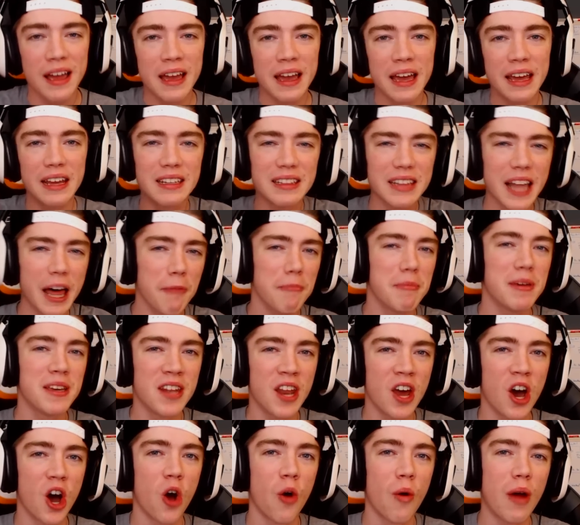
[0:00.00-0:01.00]
and let me
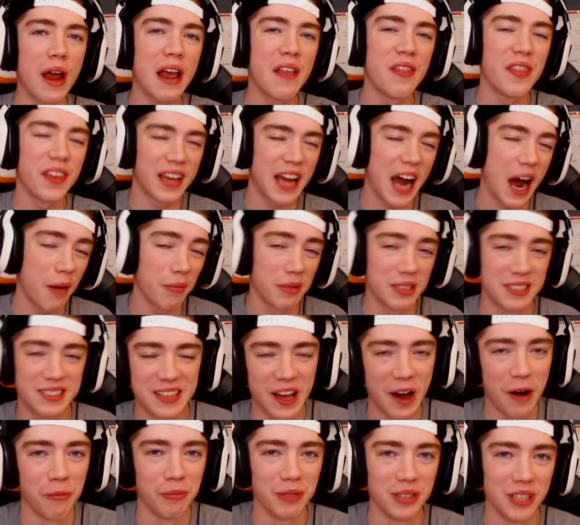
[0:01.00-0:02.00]
know in the comments
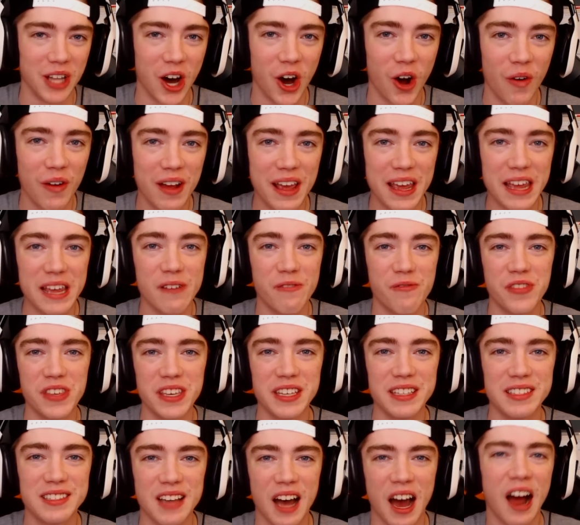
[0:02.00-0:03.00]
down below if
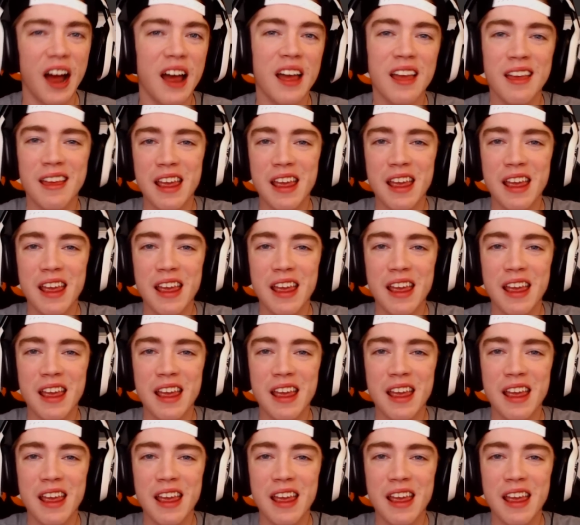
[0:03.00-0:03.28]
these, uh,